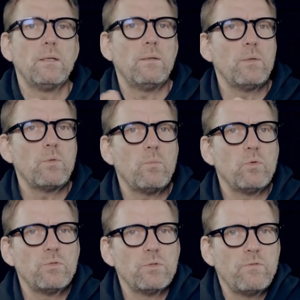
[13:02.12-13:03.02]
then we
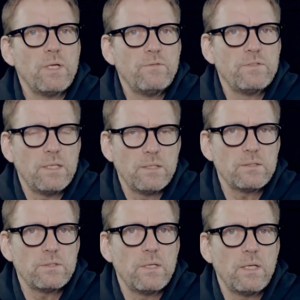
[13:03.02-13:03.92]
moved to 5
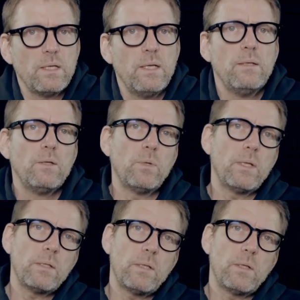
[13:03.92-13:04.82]
seconds, and then we
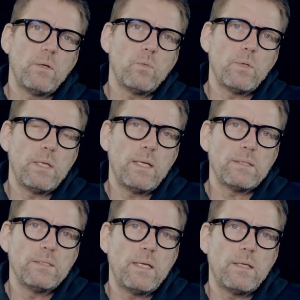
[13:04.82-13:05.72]
continued with 8
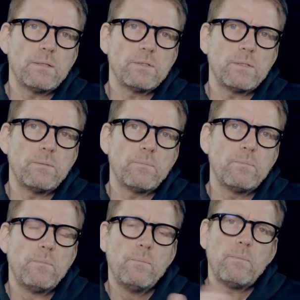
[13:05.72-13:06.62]
seconds.
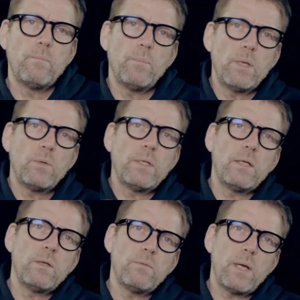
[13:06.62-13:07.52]
But we
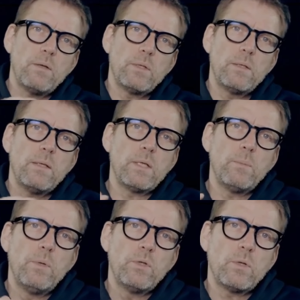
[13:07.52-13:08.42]
still found that the
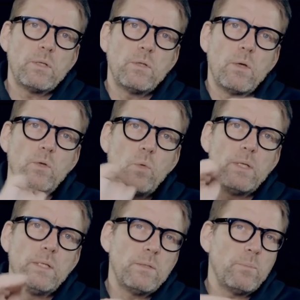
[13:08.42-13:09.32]
temperature is not
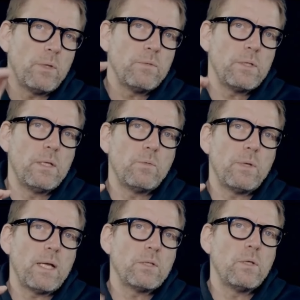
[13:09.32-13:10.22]
quite as perfect as
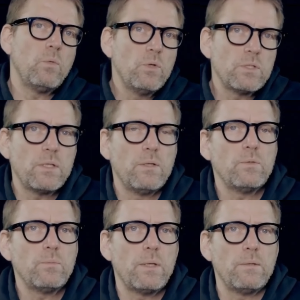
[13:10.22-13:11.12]
we actually wanted it to
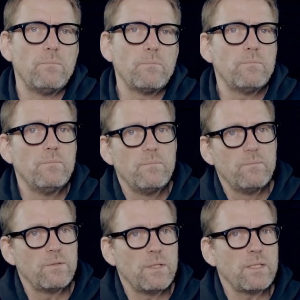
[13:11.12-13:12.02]
be.
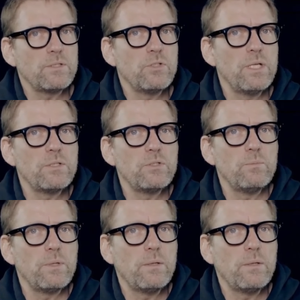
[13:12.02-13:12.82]
It has changed a bit.